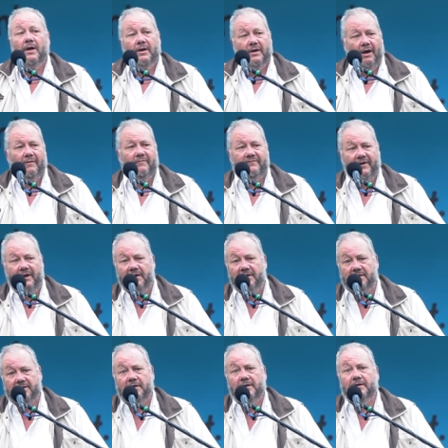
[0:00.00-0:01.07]
Now, I'm fairly
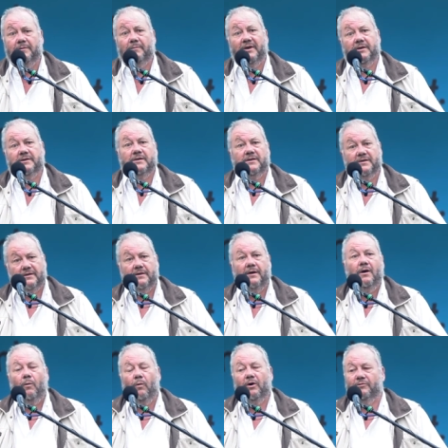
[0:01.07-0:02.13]
certain, because it's
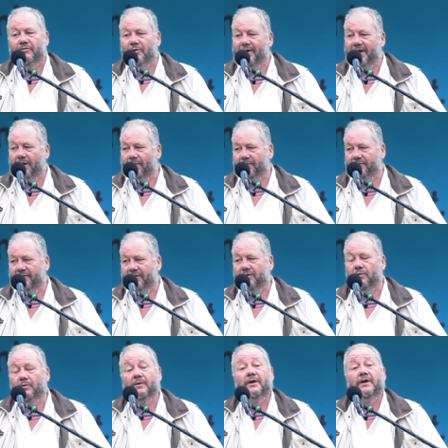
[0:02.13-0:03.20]
what Rude Health
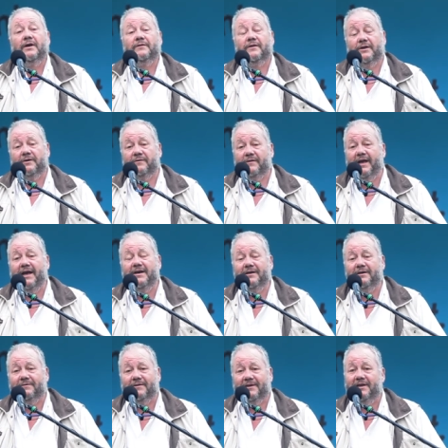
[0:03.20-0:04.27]
do, that at the end
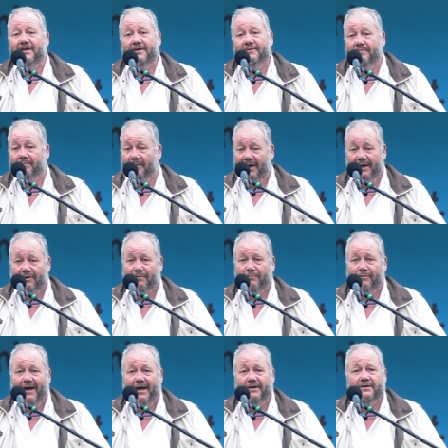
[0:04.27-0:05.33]
of my little
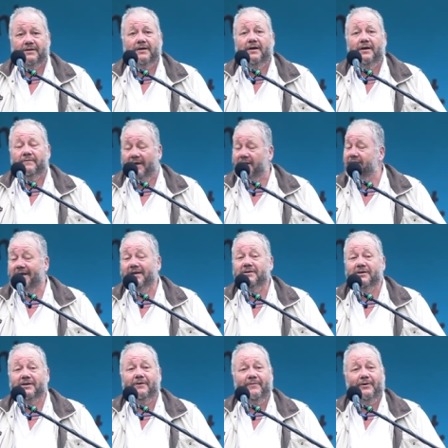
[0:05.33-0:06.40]
rant, they tend
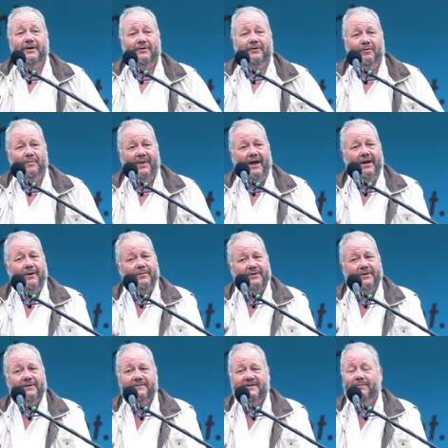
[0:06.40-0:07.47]
to give you a little bag
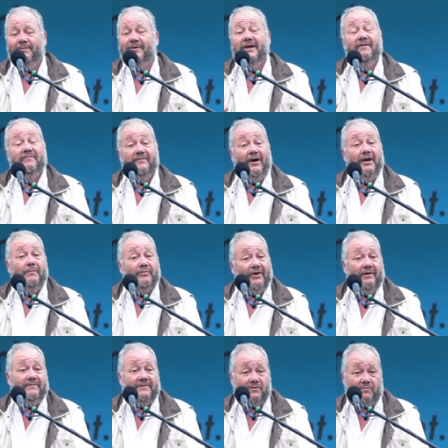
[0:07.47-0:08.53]
with some of their fine
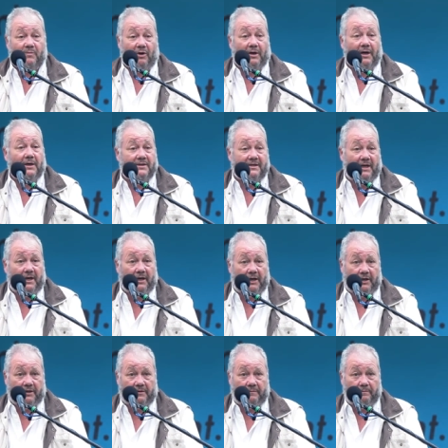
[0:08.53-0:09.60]
breakfast products in
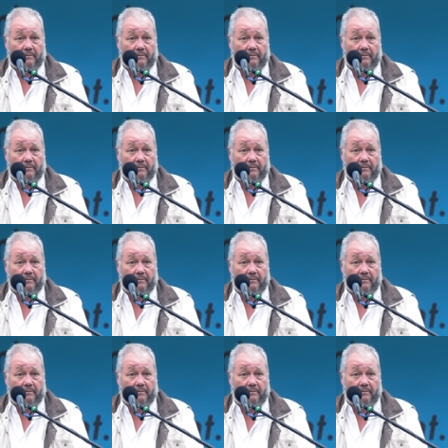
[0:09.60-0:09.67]
it.